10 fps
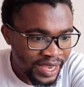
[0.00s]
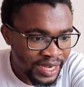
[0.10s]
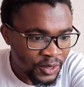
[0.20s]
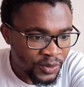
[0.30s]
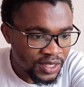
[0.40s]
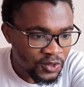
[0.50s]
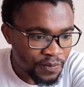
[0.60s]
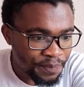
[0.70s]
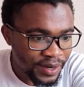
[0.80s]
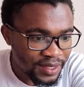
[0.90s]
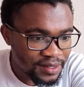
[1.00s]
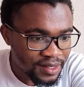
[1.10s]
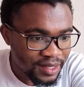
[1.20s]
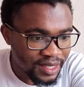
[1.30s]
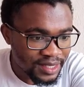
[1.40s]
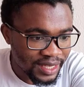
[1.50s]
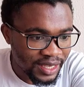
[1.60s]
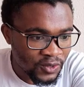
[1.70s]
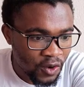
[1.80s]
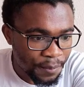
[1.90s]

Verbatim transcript: then you need to press the second